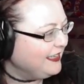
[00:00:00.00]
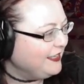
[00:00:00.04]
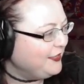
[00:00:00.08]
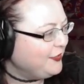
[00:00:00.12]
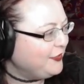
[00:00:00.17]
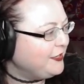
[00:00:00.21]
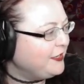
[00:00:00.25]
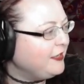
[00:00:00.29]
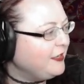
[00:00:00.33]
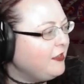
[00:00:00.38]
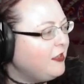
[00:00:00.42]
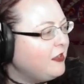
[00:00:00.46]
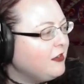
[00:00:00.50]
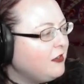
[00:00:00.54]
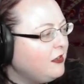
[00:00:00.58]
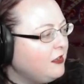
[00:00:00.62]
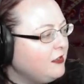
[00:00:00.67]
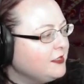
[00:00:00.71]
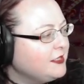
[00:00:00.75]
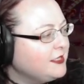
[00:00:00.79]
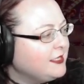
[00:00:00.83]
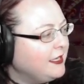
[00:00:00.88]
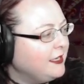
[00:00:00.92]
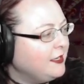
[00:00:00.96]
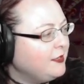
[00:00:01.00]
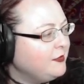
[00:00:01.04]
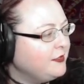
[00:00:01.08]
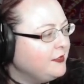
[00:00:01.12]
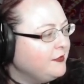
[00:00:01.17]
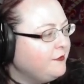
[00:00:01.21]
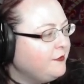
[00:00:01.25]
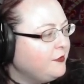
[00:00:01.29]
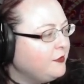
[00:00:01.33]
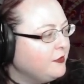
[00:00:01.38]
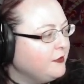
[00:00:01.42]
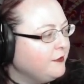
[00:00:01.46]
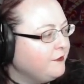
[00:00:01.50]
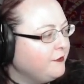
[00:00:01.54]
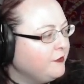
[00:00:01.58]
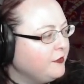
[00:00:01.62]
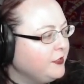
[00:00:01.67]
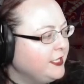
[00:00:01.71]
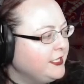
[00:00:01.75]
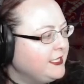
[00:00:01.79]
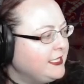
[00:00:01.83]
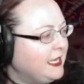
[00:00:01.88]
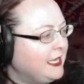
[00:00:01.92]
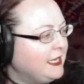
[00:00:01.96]
can unlock Ald Sanguine for
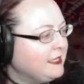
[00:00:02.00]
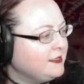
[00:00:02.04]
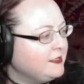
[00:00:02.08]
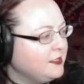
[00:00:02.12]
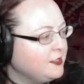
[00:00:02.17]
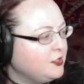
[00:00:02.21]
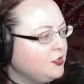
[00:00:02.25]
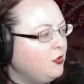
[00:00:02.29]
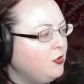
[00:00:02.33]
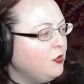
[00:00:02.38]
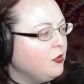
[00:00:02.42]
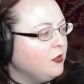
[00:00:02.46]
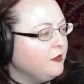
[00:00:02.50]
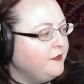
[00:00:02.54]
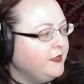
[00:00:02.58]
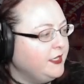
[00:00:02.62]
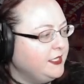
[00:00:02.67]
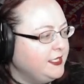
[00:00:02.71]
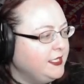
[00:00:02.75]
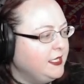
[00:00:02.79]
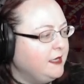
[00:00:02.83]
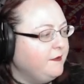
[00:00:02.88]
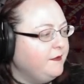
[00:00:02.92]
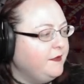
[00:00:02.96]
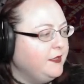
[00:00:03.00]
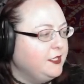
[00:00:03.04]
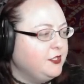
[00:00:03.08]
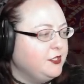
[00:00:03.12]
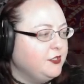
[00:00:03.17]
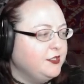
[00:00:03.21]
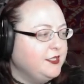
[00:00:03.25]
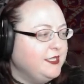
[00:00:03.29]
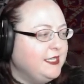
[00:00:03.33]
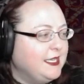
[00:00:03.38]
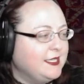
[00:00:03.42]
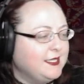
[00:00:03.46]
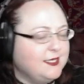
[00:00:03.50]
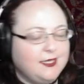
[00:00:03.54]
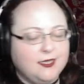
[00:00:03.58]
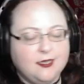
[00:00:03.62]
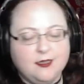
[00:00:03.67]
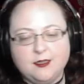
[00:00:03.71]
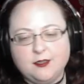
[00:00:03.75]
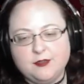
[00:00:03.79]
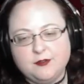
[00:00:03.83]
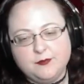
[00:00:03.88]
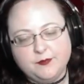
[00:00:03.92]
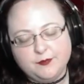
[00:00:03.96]
free to access core VTM features. Yes, thank
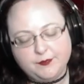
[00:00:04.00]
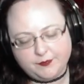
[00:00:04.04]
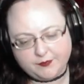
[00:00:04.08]
you.